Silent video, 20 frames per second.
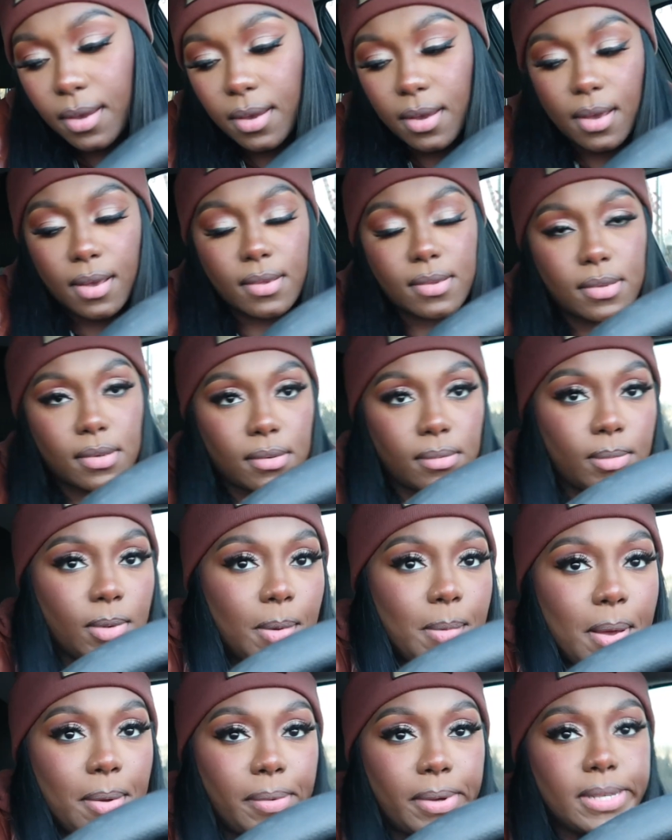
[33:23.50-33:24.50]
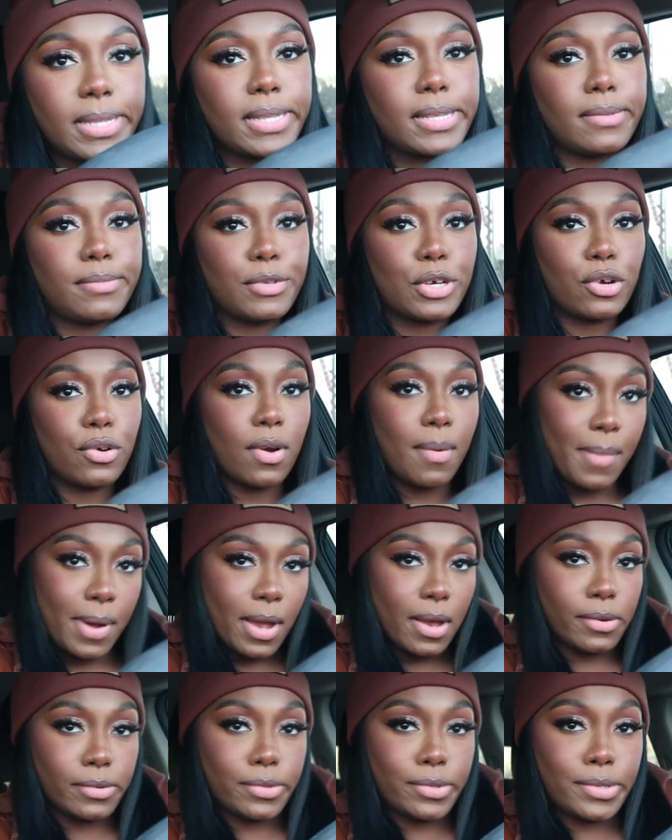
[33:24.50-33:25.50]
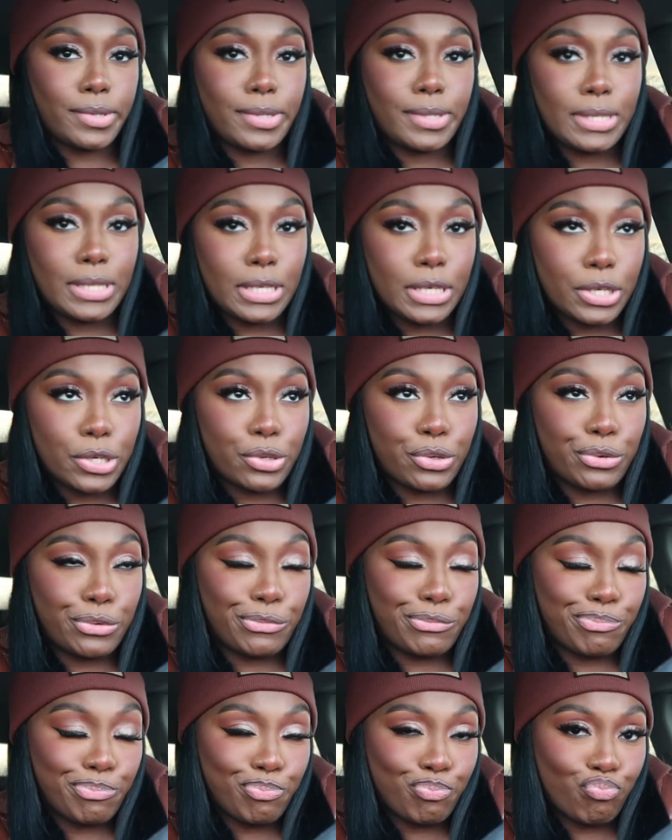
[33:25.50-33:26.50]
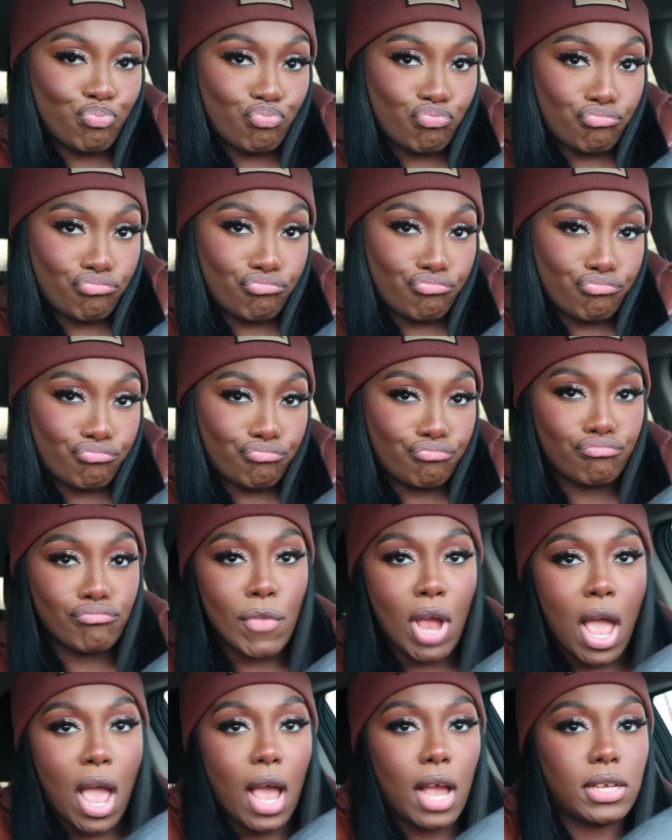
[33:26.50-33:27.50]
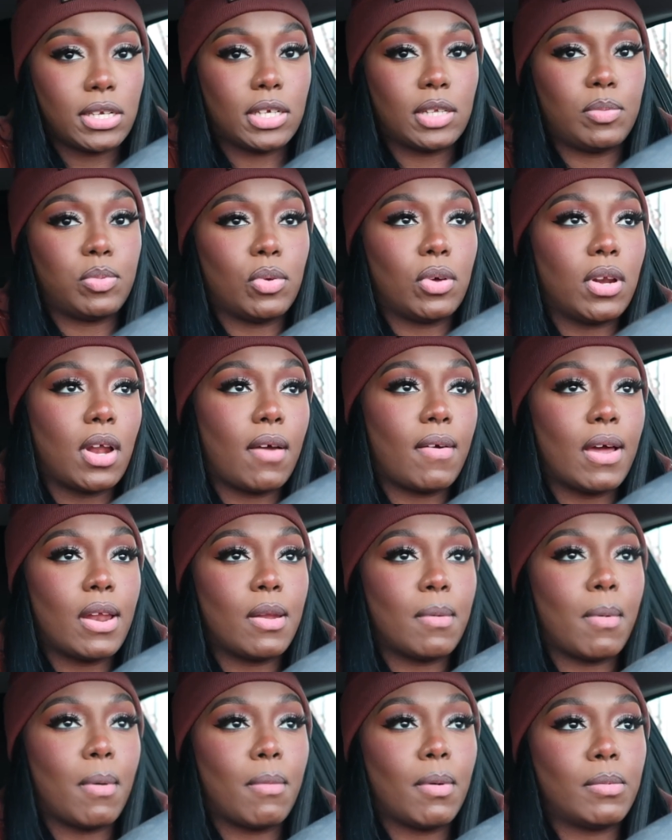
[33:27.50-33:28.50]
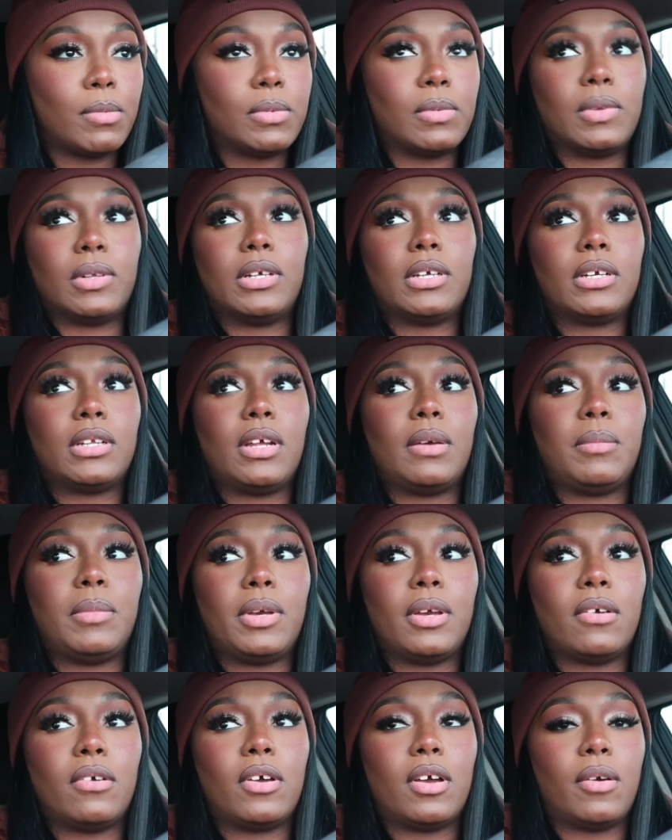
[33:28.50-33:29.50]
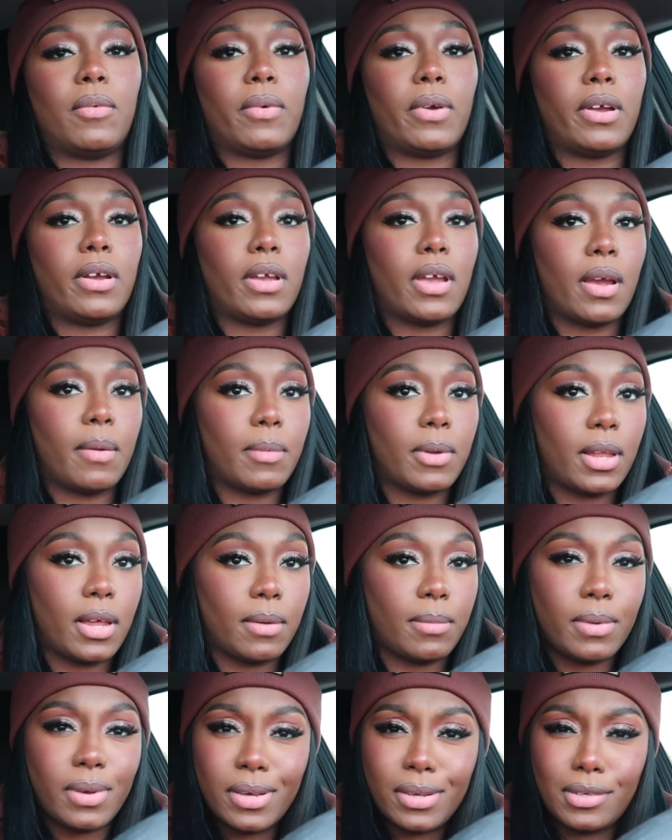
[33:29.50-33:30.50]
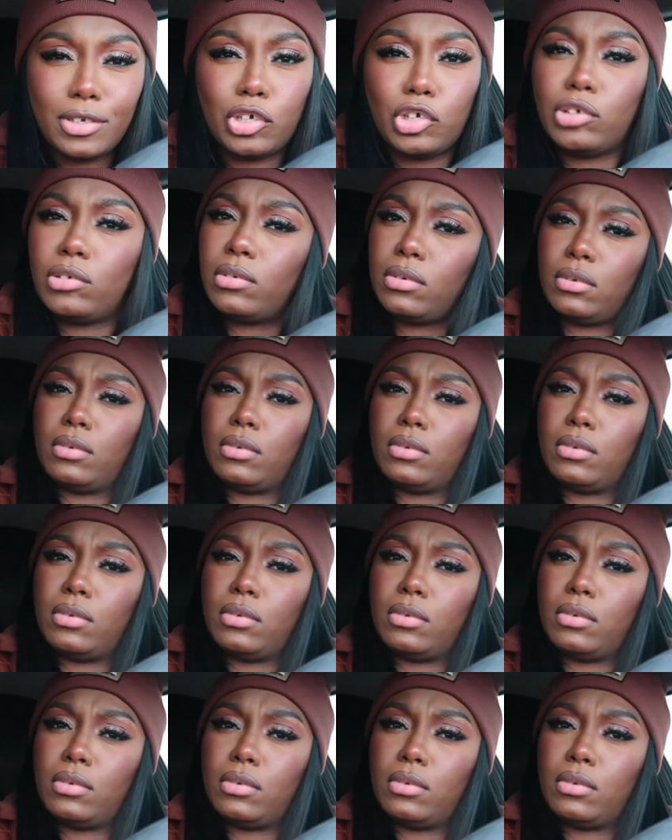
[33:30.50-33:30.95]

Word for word: yeah so i'm on my way to my grandma's house now yeah. Hmm. i just pulled out i know my mama was looking at me on her ring camera like bitch